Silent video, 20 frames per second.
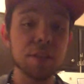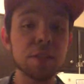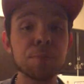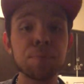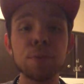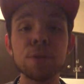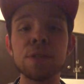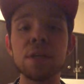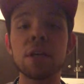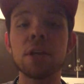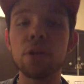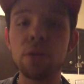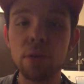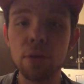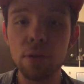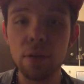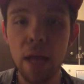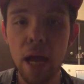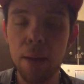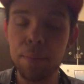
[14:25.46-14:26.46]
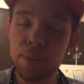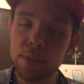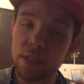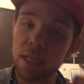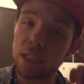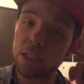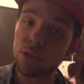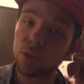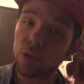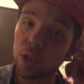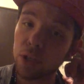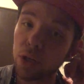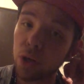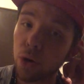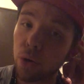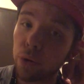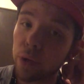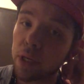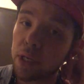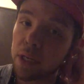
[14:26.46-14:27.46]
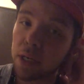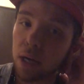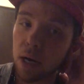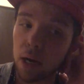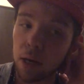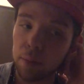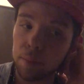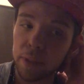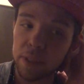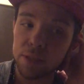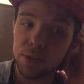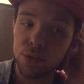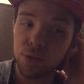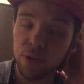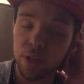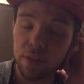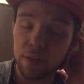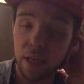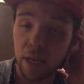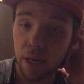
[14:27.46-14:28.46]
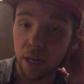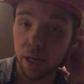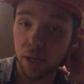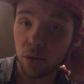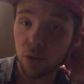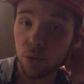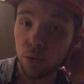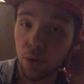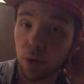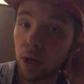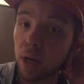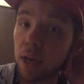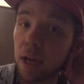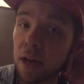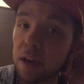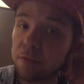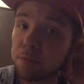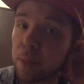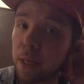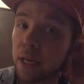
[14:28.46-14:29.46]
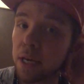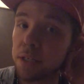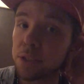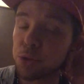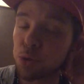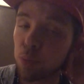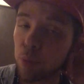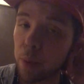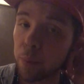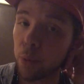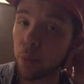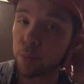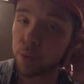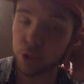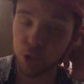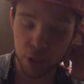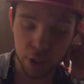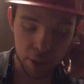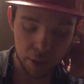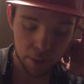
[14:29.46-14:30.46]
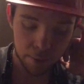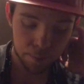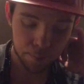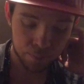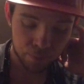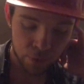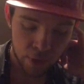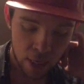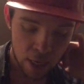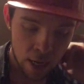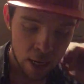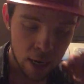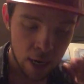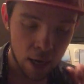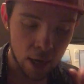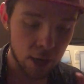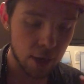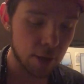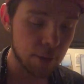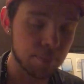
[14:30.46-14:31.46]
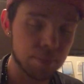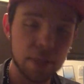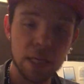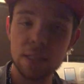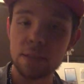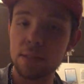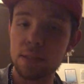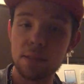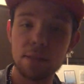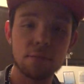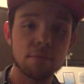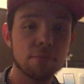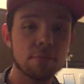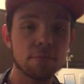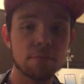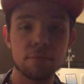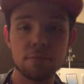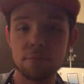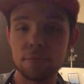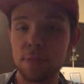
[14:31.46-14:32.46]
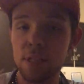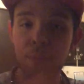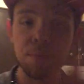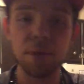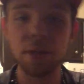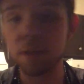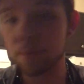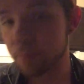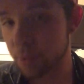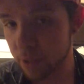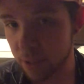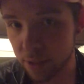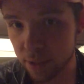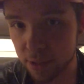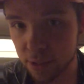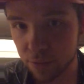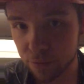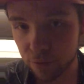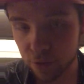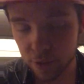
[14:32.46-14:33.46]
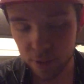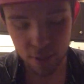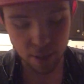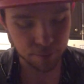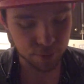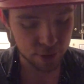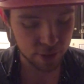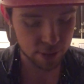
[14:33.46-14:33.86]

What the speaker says: this particular lamp is actually going into the terreiro where I have my eshu, my pombagira. That's something completely different.